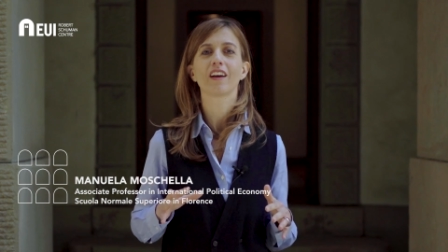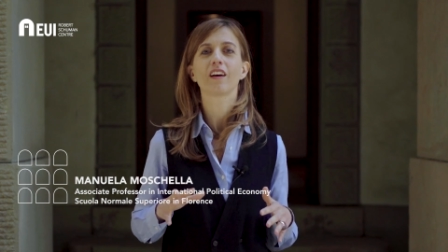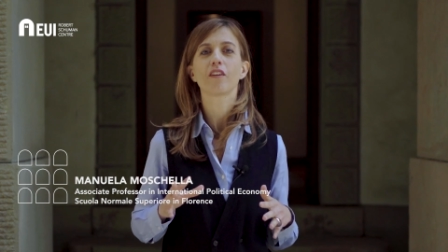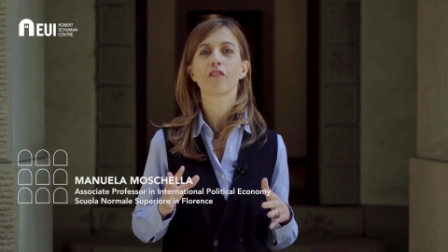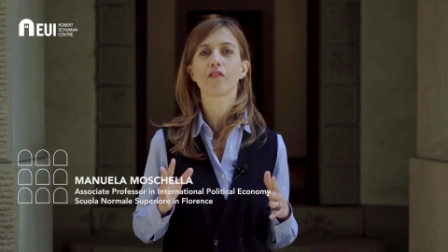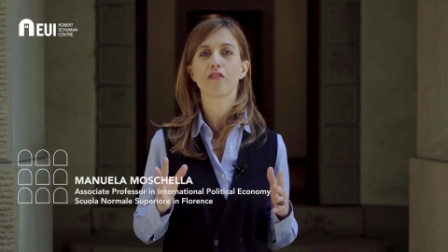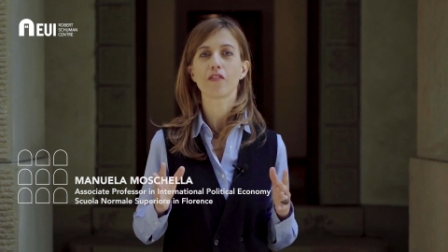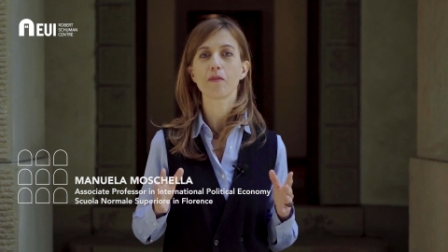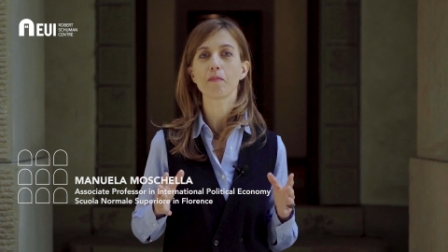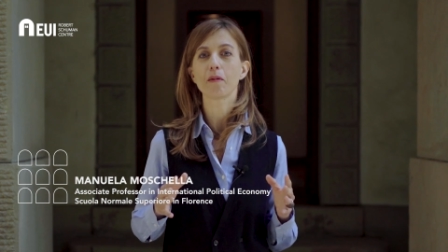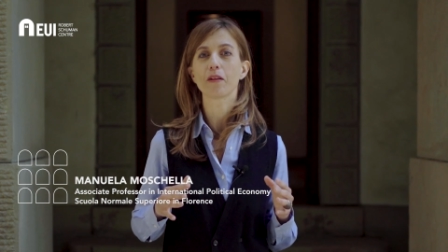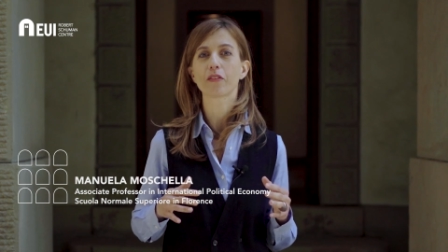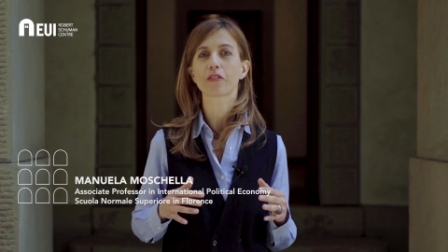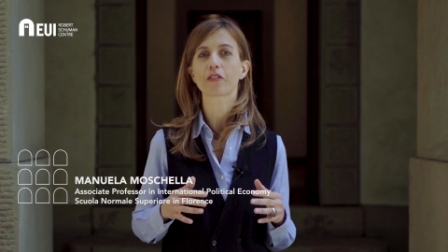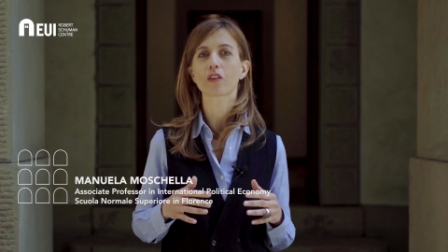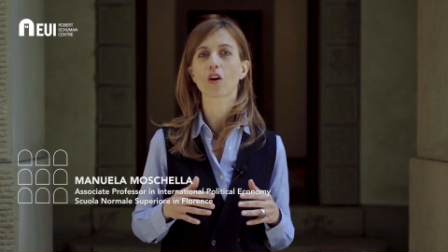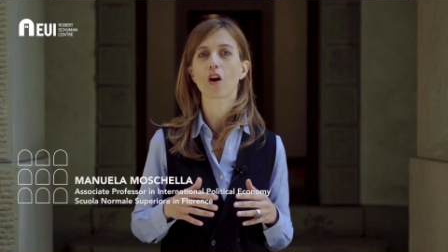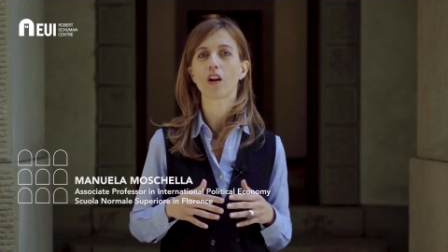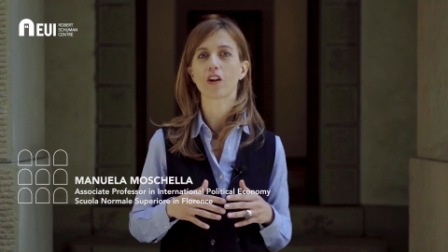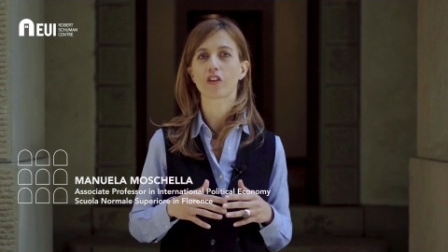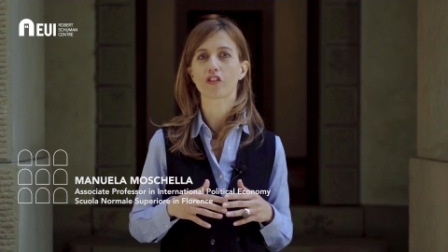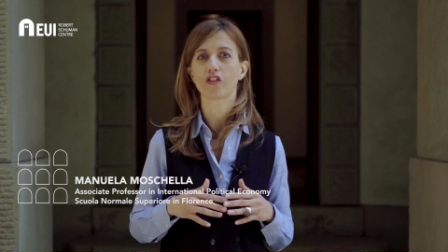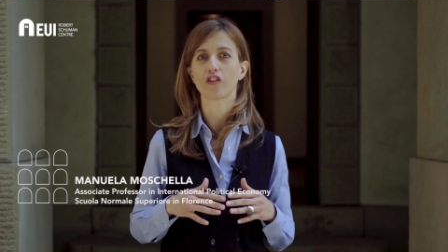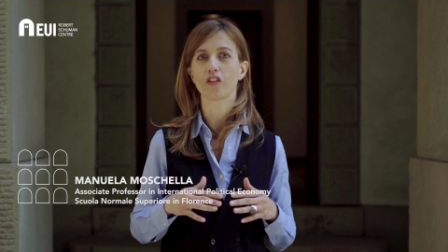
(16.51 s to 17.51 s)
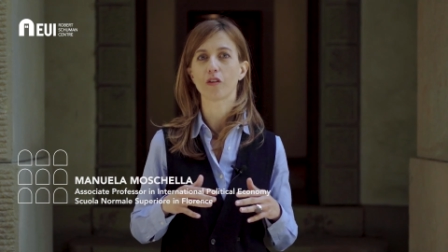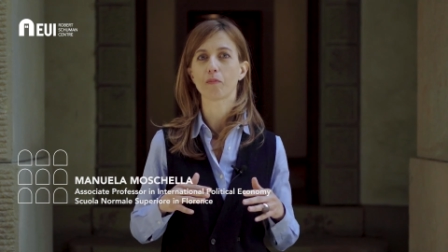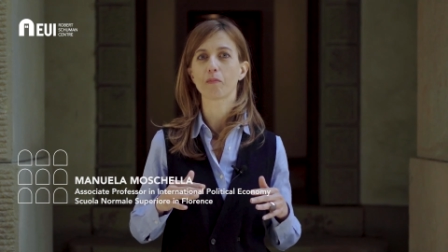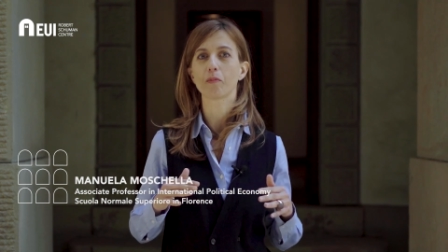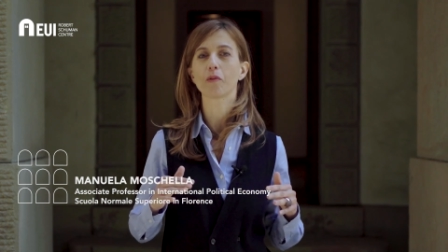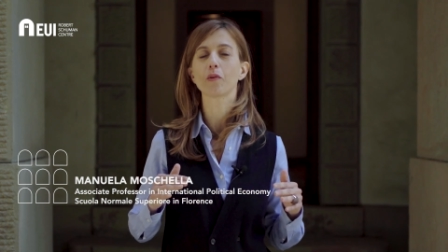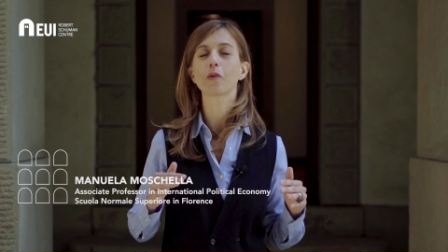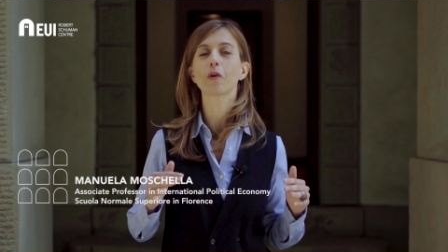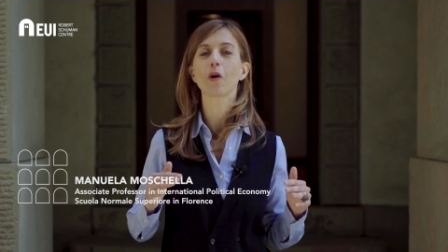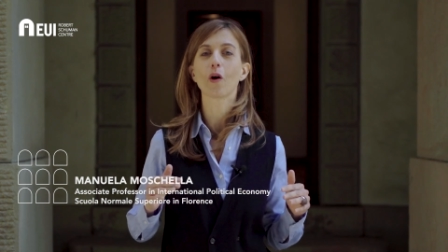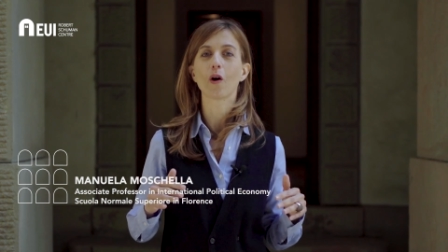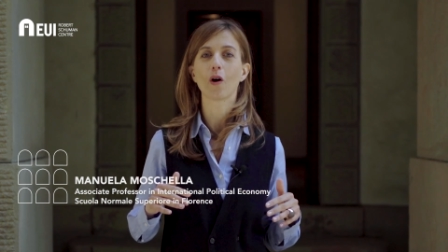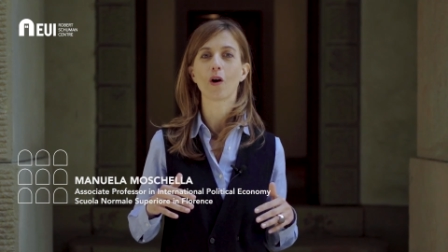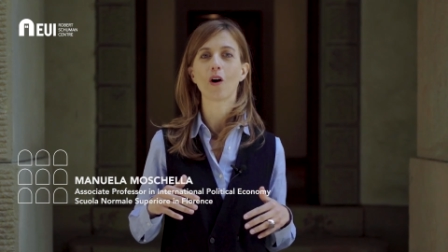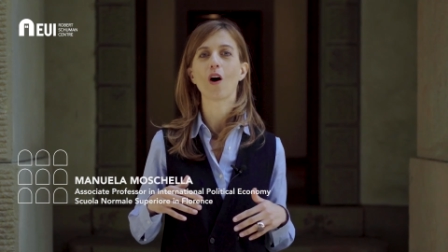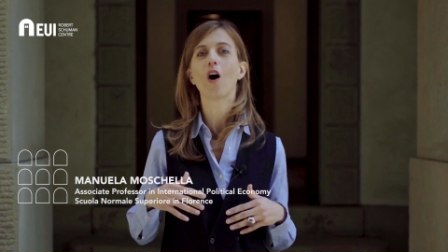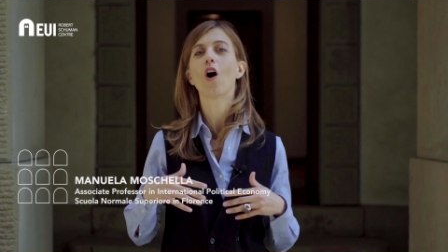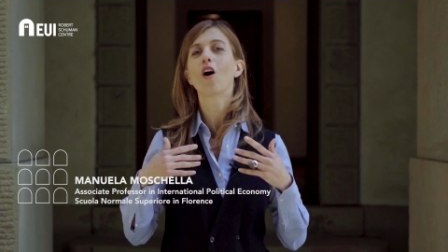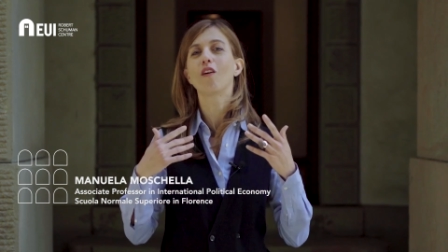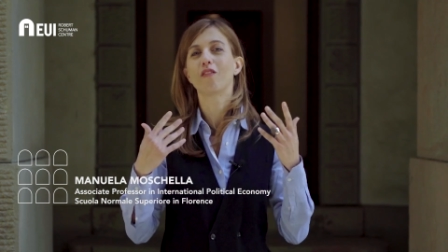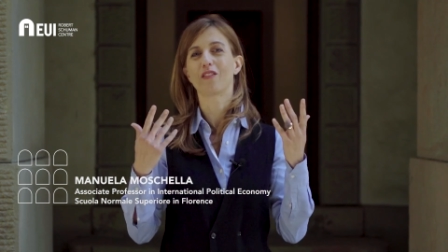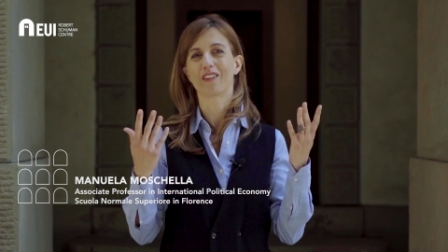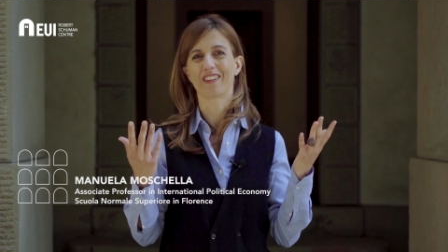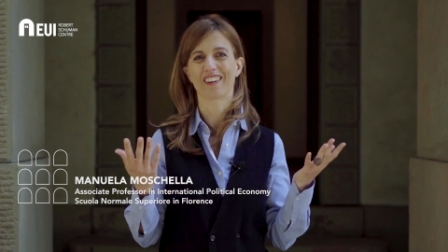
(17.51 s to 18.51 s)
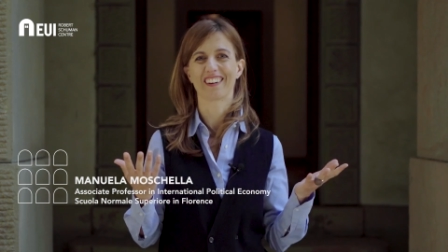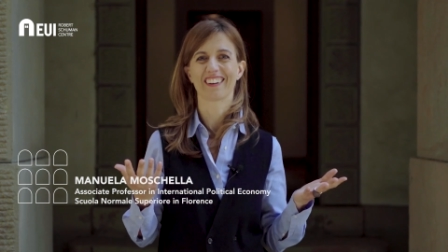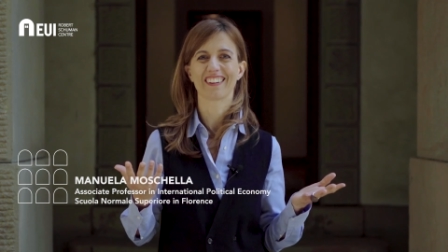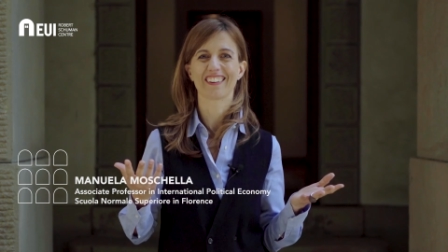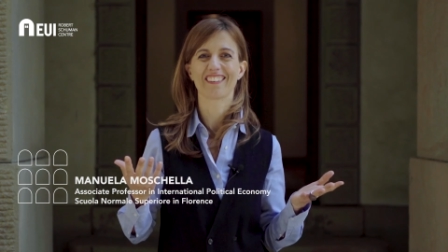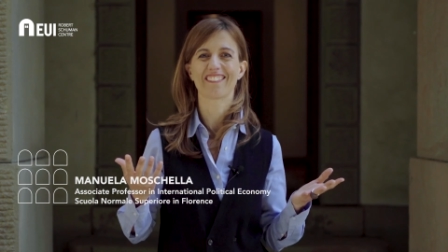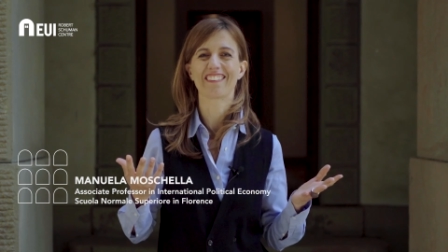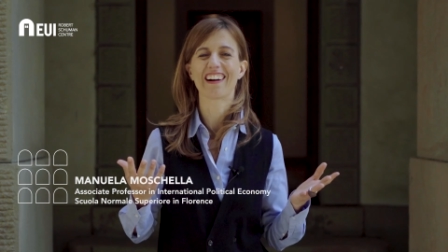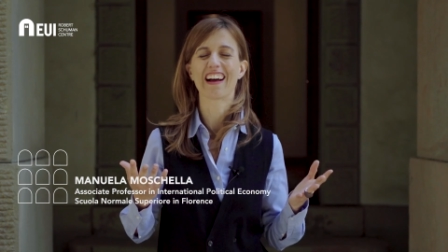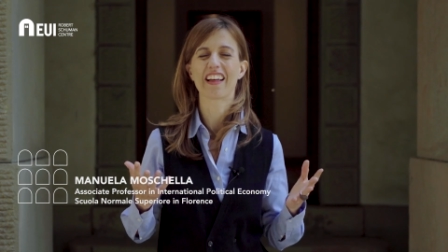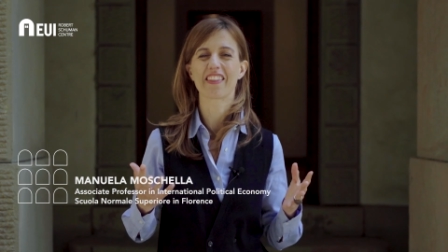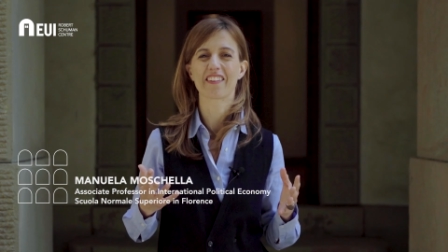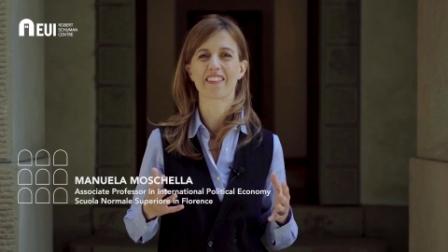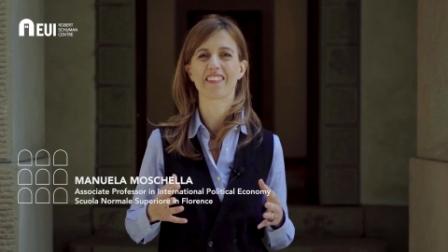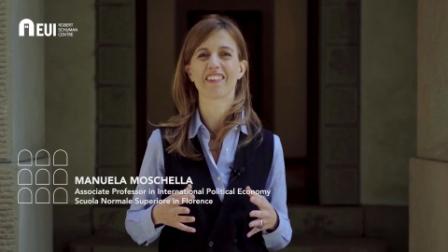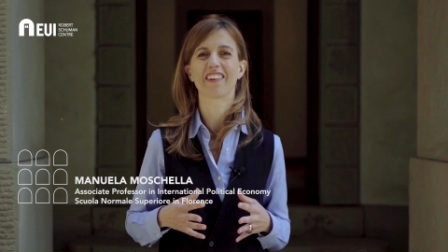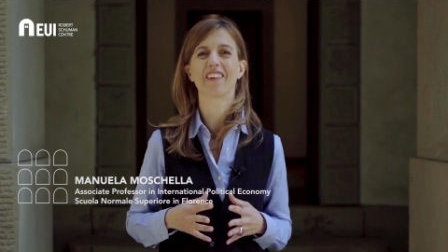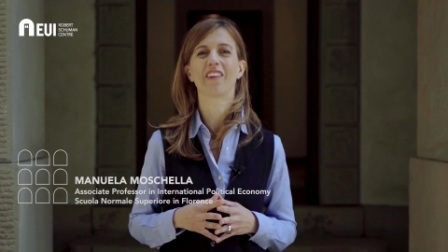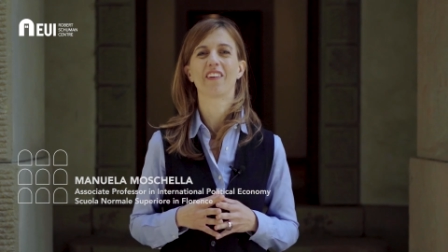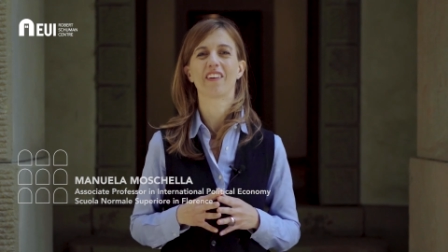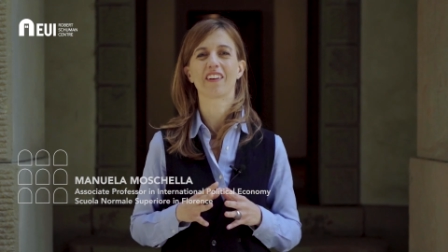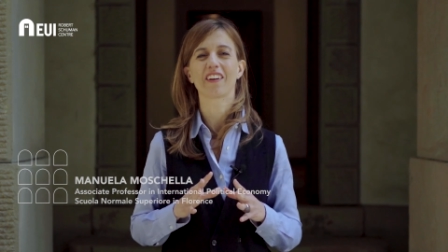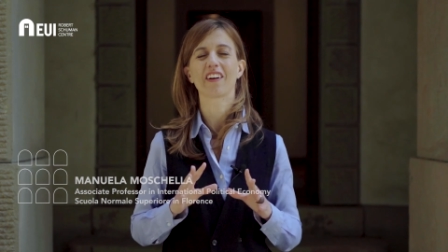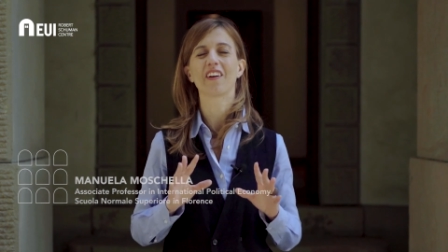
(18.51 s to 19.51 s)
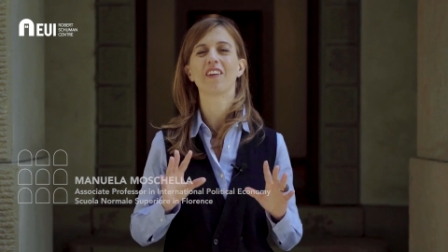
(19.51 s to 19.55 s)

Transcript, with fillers: female scholarship to go over the rather or,